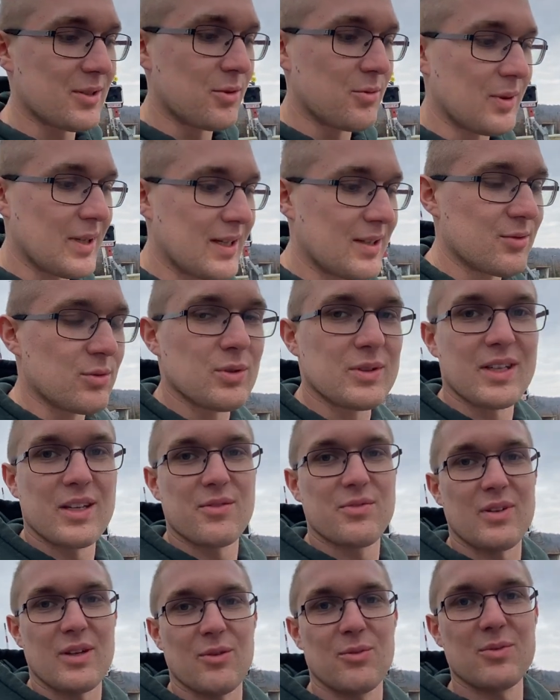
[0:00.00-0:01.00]
Gwen what I
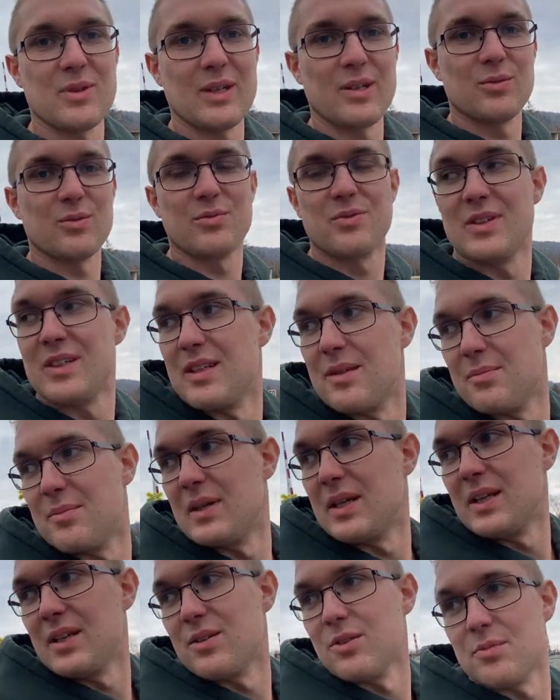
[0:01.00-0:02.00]
found out
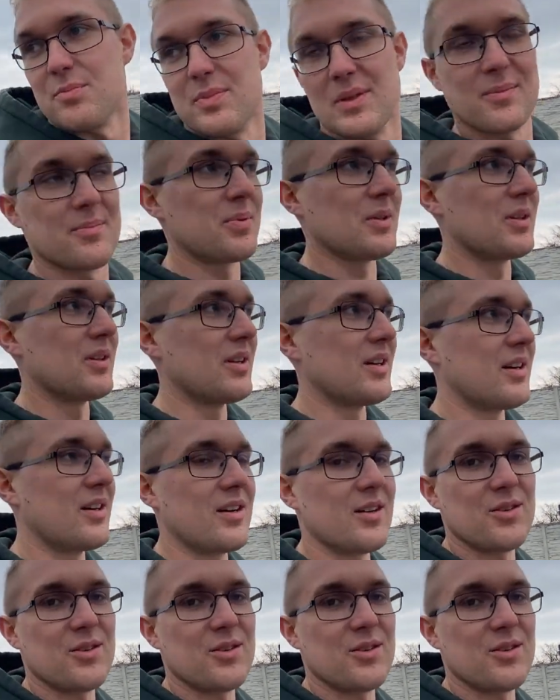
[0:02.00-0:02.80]
Filipino people are